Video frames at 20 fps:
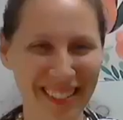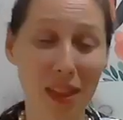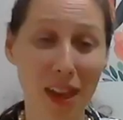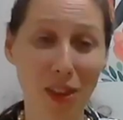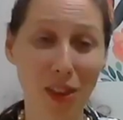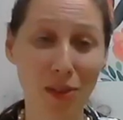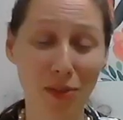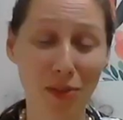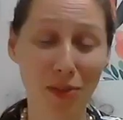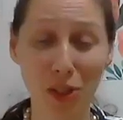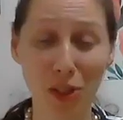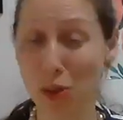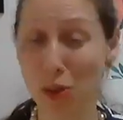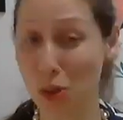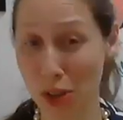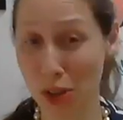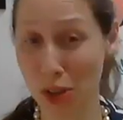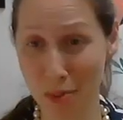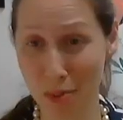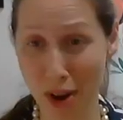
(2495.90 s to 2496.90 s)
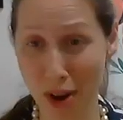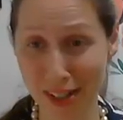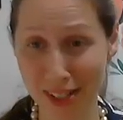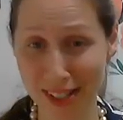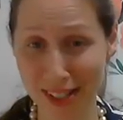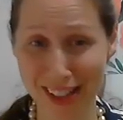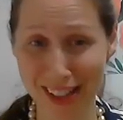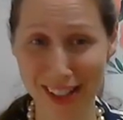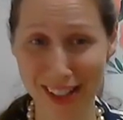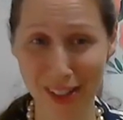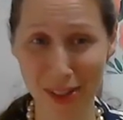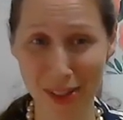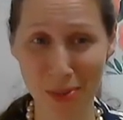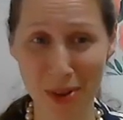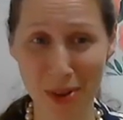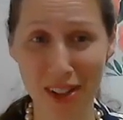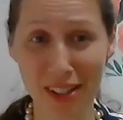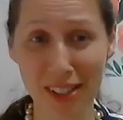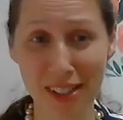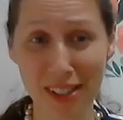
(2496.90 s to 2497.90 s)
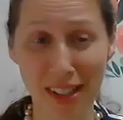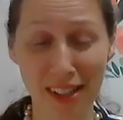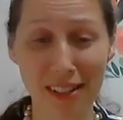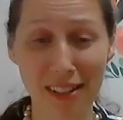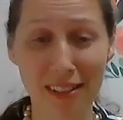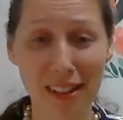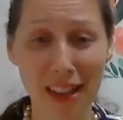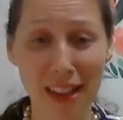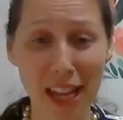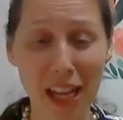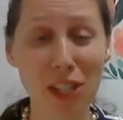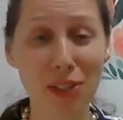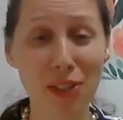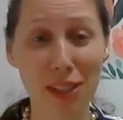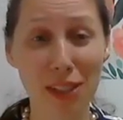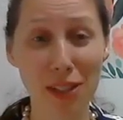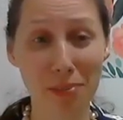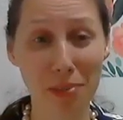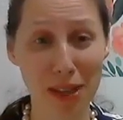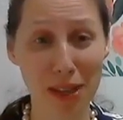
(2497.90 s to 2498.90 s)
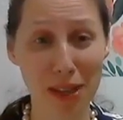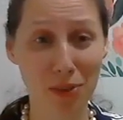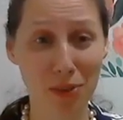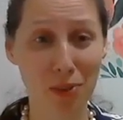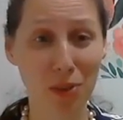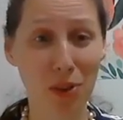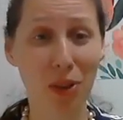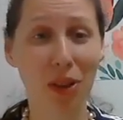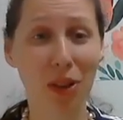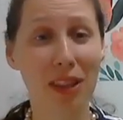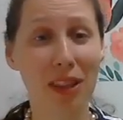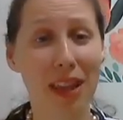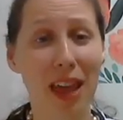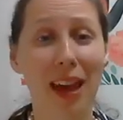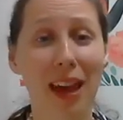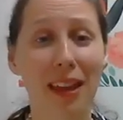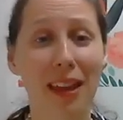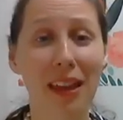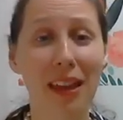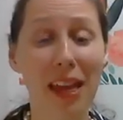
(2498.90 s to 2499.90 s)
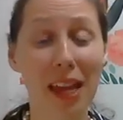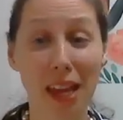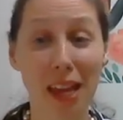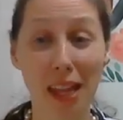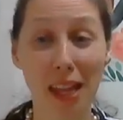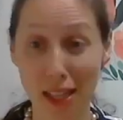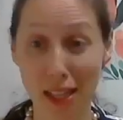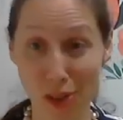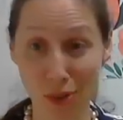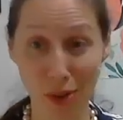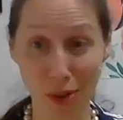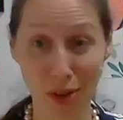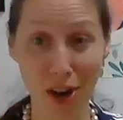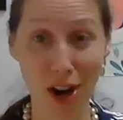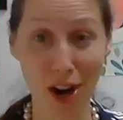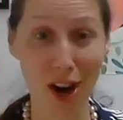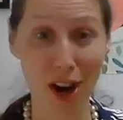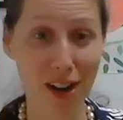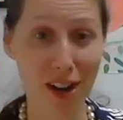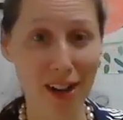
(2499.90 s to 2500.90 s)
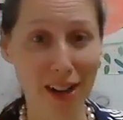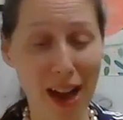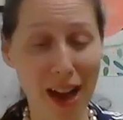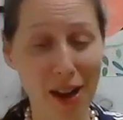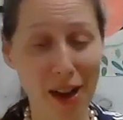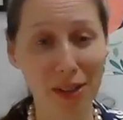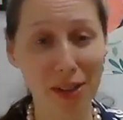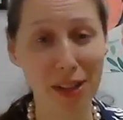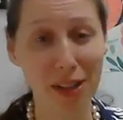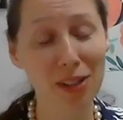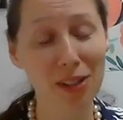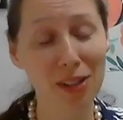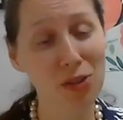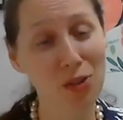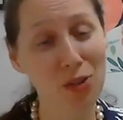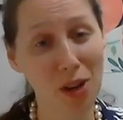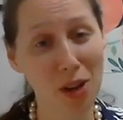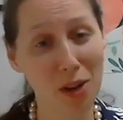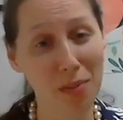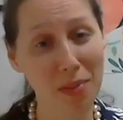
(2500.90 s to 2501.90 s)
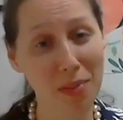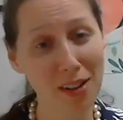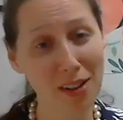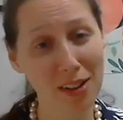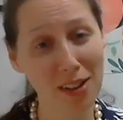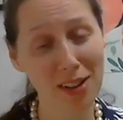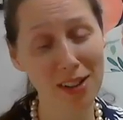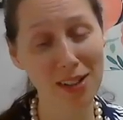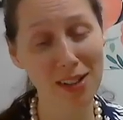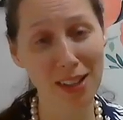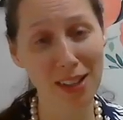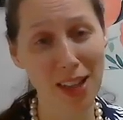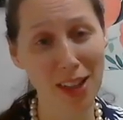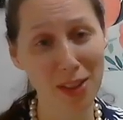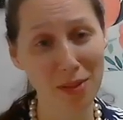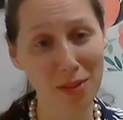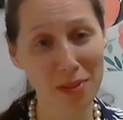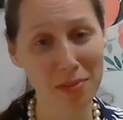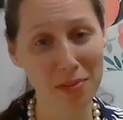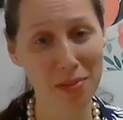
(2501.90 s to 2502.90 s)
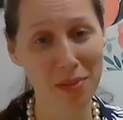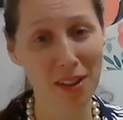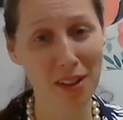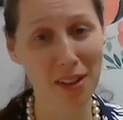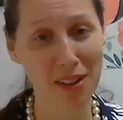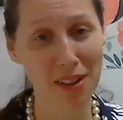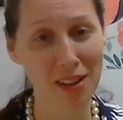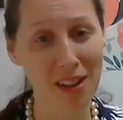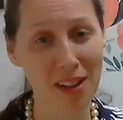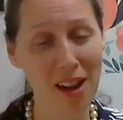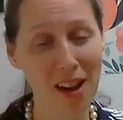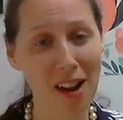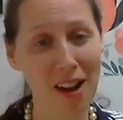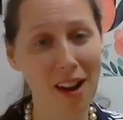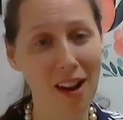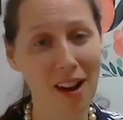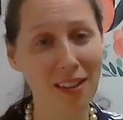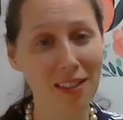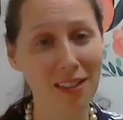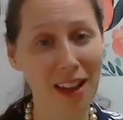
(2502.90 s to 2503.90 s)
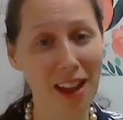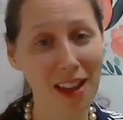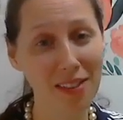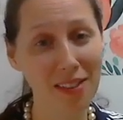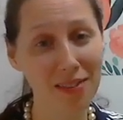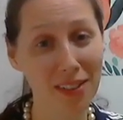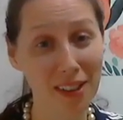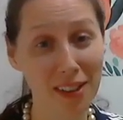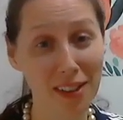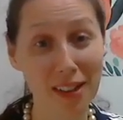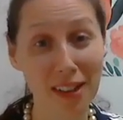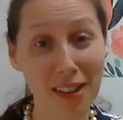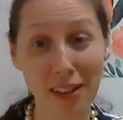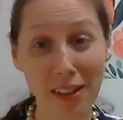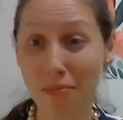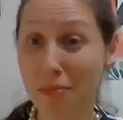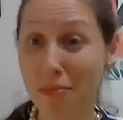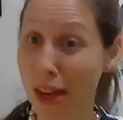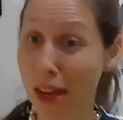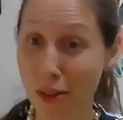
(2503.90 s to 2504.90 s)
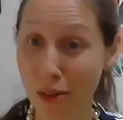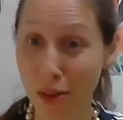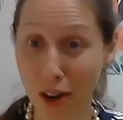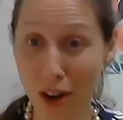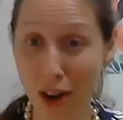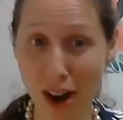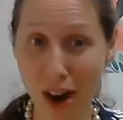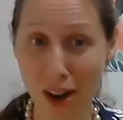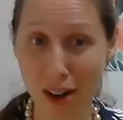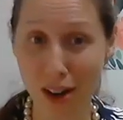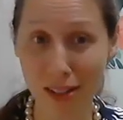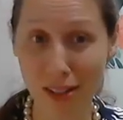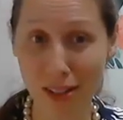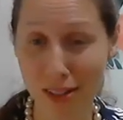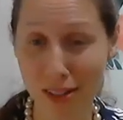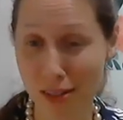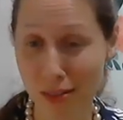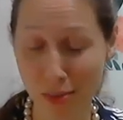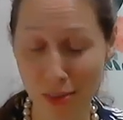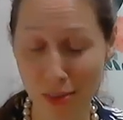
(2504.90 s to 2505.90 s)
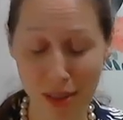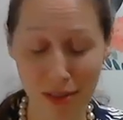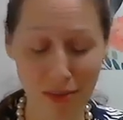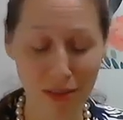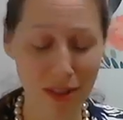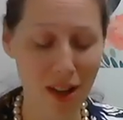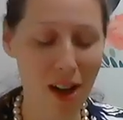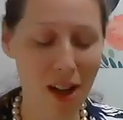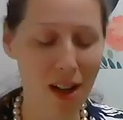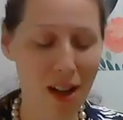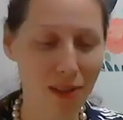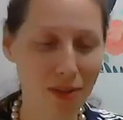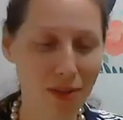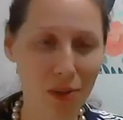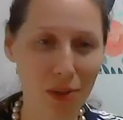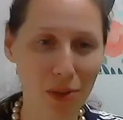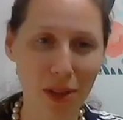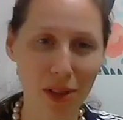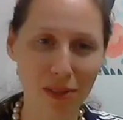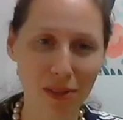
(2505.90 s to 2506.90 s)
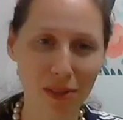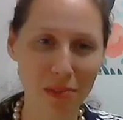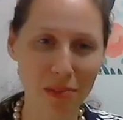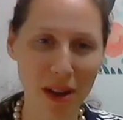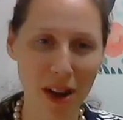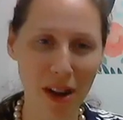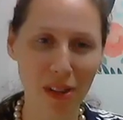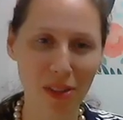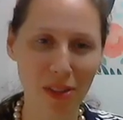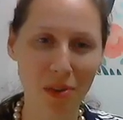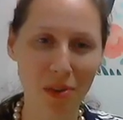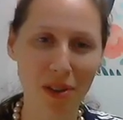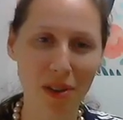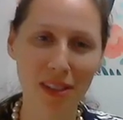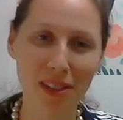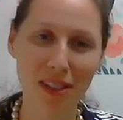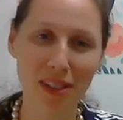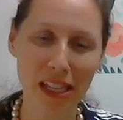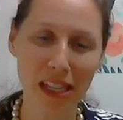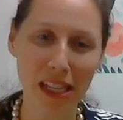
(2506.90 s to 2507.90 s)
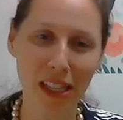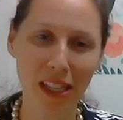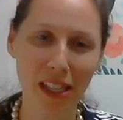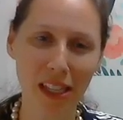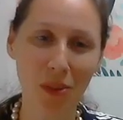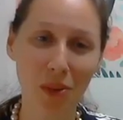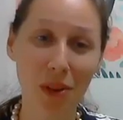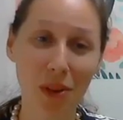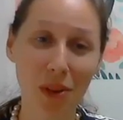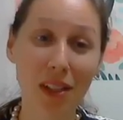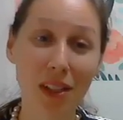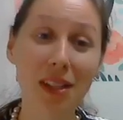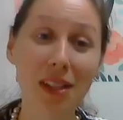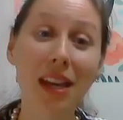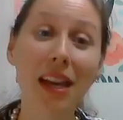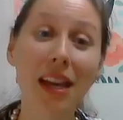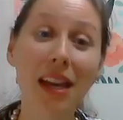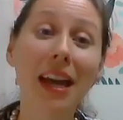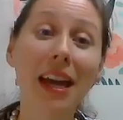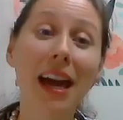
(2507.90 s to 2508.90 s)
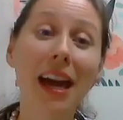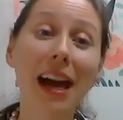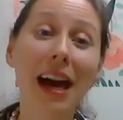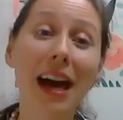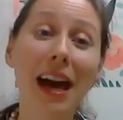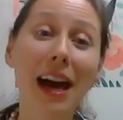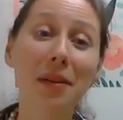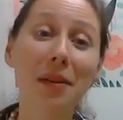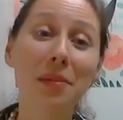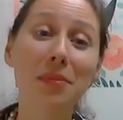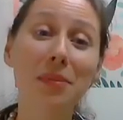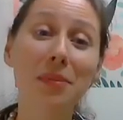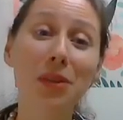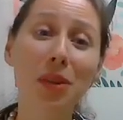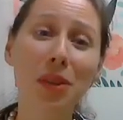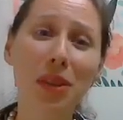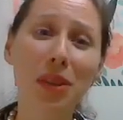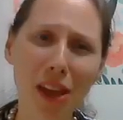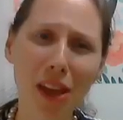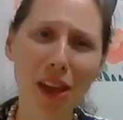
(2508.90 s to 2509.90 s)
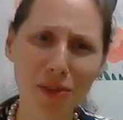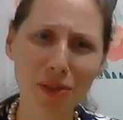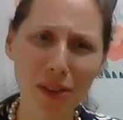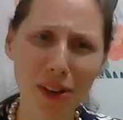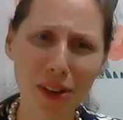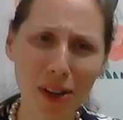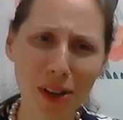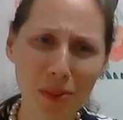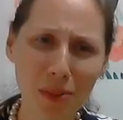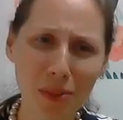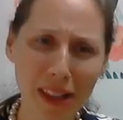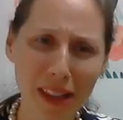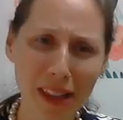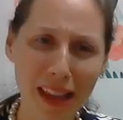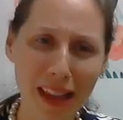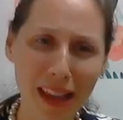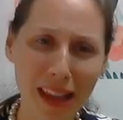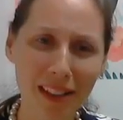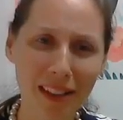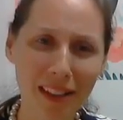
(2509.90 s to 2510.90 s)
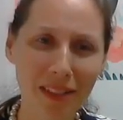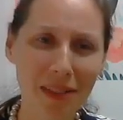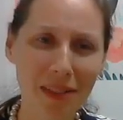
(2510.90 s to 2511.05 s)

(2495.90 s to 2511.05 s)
you for doing your part to heal the world. And each of us plays a role in that, in this regard, and how we treat our partners and other people in our life. And in many regards, we all have a role in repairing the world and healing the world. So thank you for your really